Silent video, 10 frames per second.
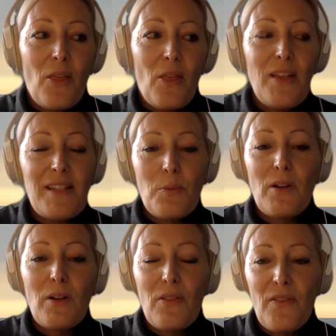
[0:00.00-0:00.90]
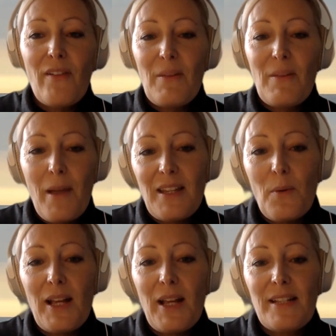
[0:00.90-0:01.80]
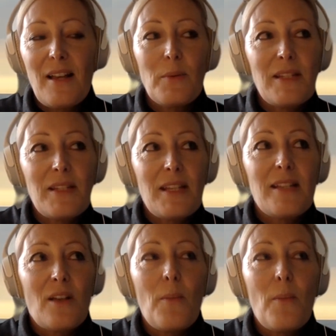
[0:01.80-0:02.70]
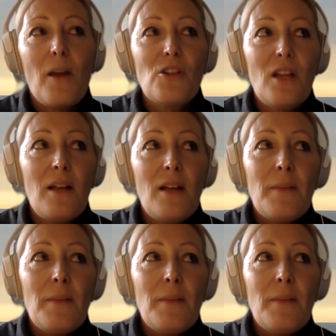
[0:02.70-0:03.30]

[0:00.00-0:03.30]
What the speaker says: this is one of the very many ways that we see so much